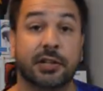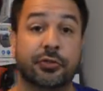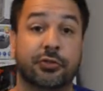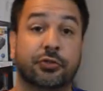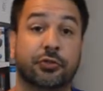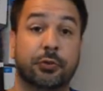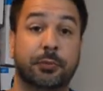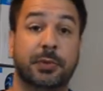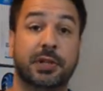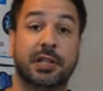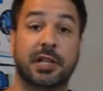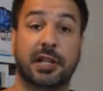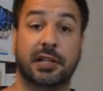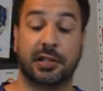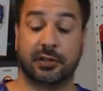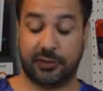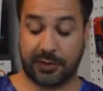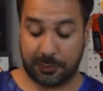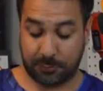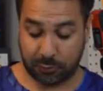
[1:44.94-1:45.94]
assuming that
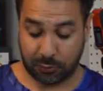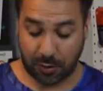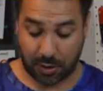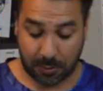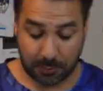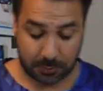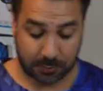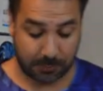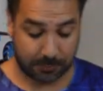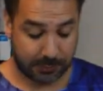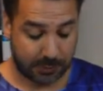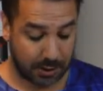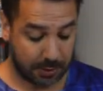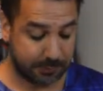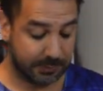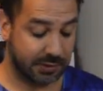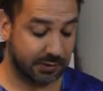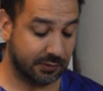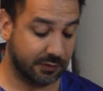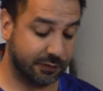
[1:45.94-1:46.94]
it's a problem
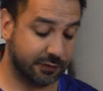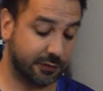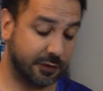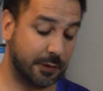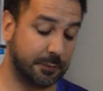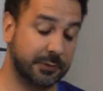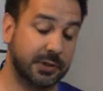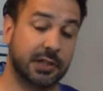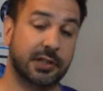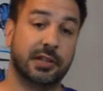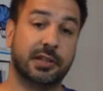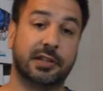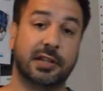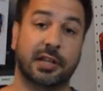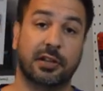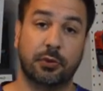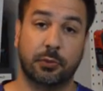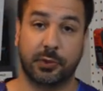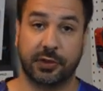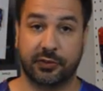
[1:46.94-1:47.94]
coming from the
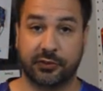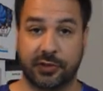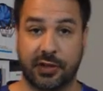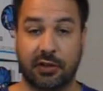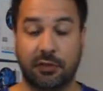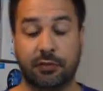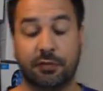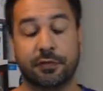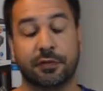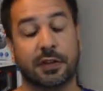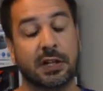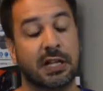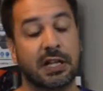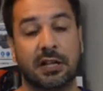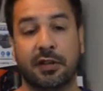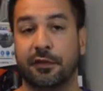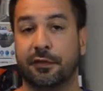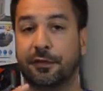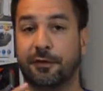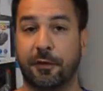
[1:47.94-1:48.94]
Nintendo itself,
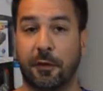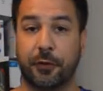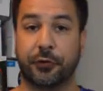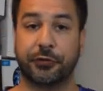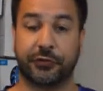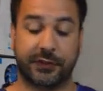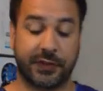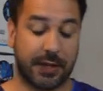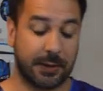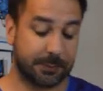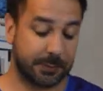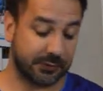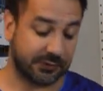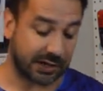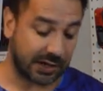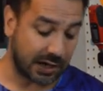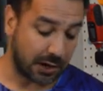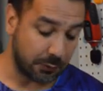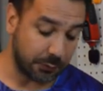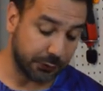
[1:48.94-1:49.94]
first step is
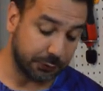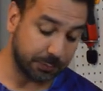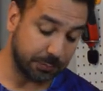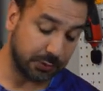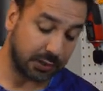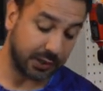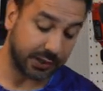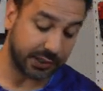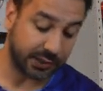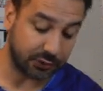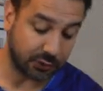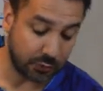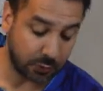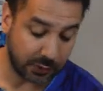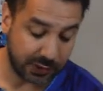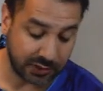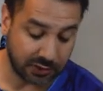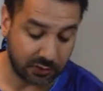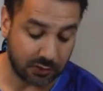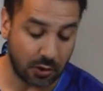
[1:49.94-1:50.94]
I always plug it
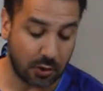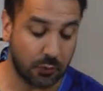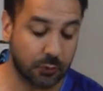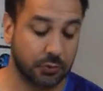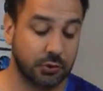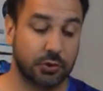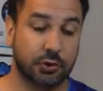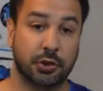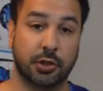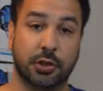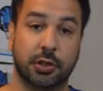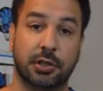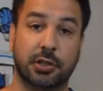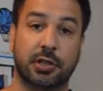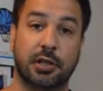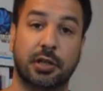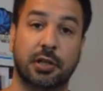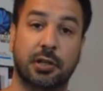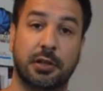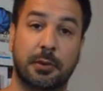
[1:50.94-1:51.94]
to a known
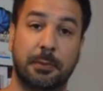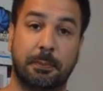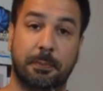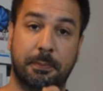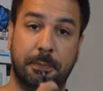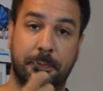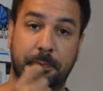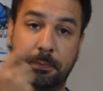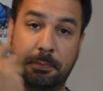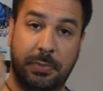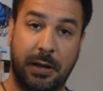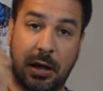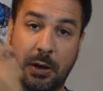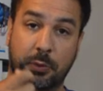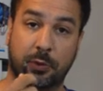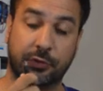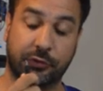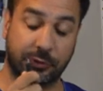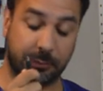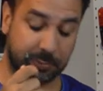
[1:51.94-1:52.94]
good
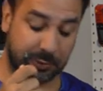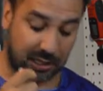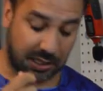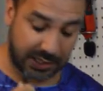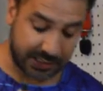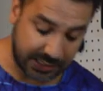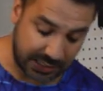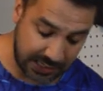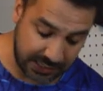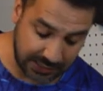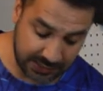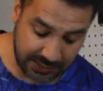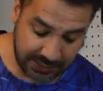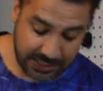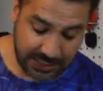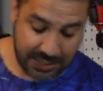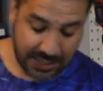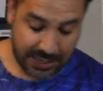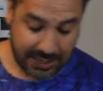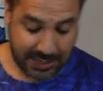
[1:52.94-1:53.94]
power supply
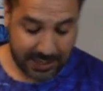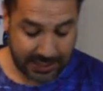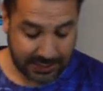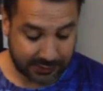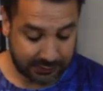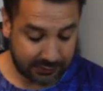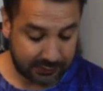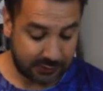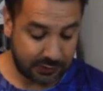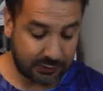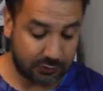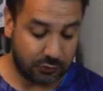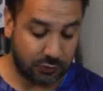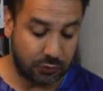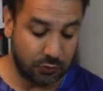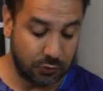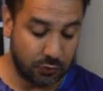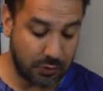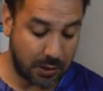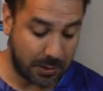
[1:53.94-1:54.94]
and
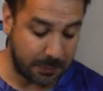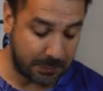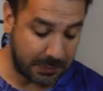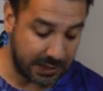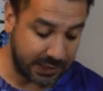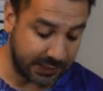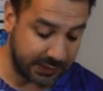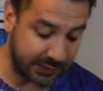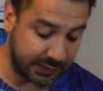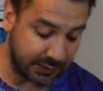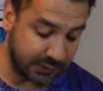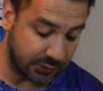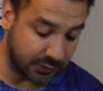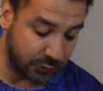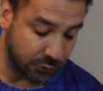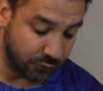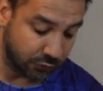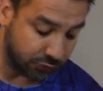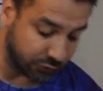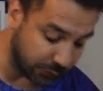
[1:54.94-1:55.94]
to my huge